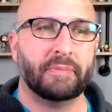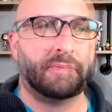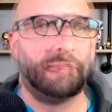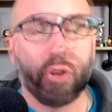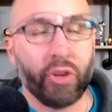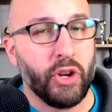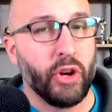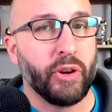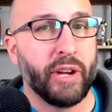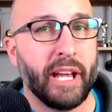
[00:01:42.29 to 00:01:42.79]

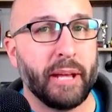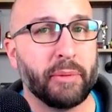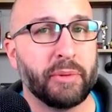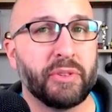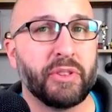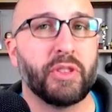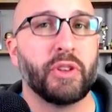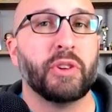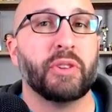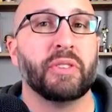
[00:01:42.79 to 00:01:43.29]
There are no
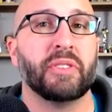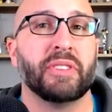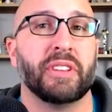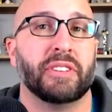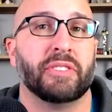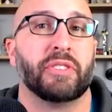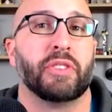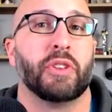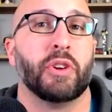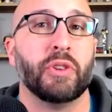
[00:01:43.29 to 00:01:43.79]
games thir-
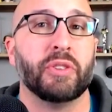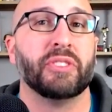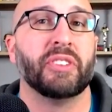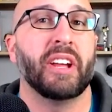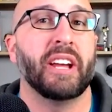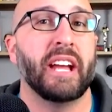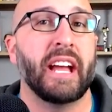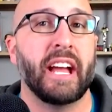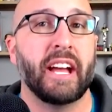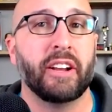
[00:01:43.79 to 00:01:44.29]
this
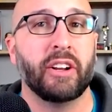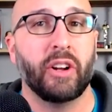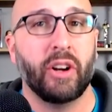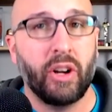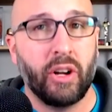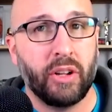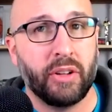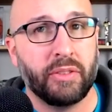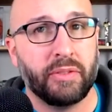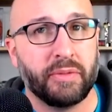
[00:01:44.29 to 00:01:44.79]
Thursday at
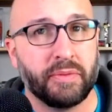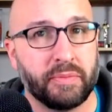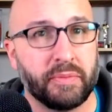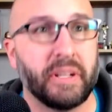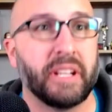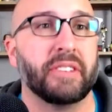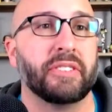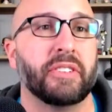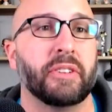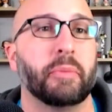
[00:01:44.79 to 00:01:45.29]
all
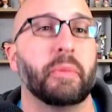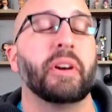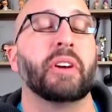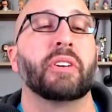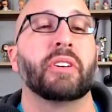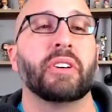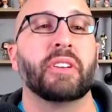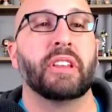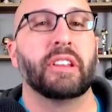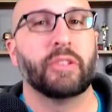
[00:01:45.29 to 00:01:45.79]
because in
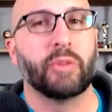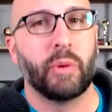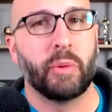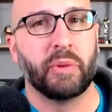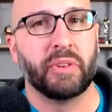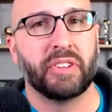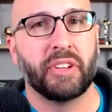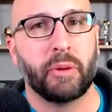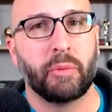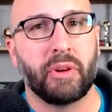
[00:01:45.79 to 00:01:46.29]
America, that's when
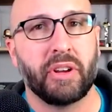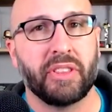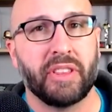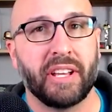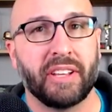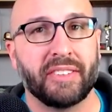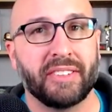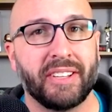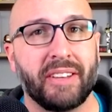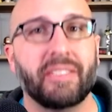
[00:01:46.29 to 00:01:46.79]
we celebrate
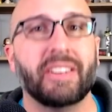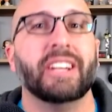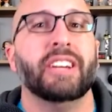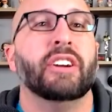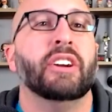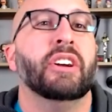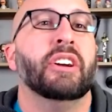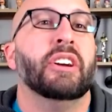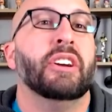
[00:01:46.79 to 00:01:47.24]
Thanksgiving.